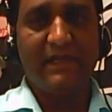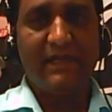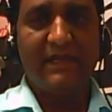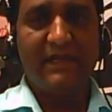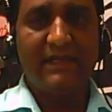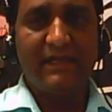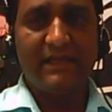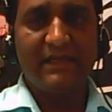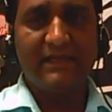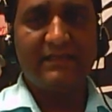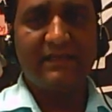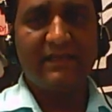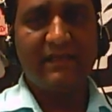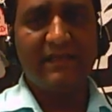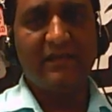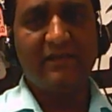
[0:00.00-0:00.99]

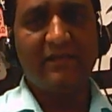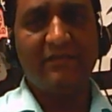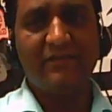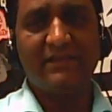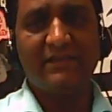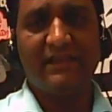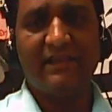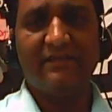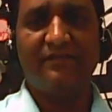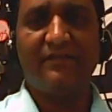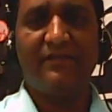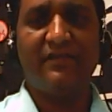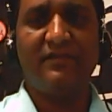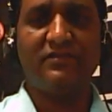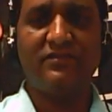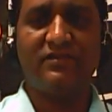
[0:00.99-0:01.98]
International economics
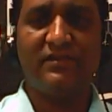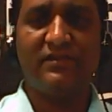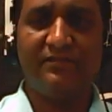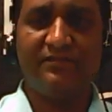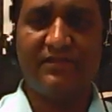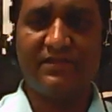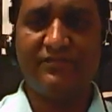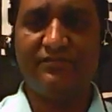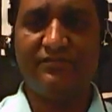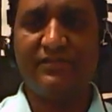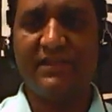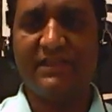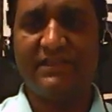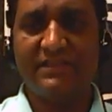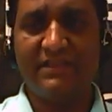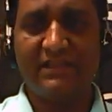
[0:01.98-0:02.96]
also refers to
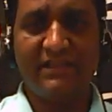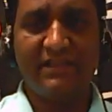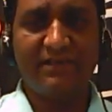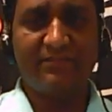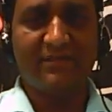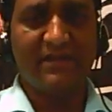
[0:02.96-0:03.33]
the study of